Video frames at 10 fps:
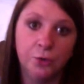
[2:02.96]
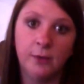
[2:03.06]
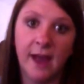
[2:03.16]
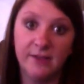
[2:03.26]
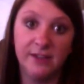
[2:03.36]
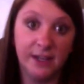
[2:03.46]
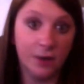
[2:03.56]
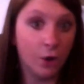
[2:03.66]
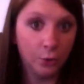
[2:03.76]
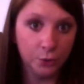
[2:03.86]
having to get a
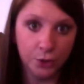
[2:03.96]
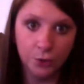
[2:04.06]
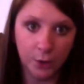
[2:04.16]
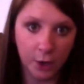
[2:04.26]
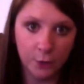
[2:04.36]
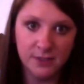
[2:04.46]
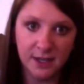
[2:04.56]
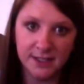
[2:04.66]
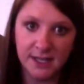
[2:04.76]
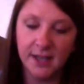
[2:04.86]
whole new home
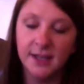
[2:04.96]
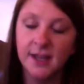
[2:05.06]
study done.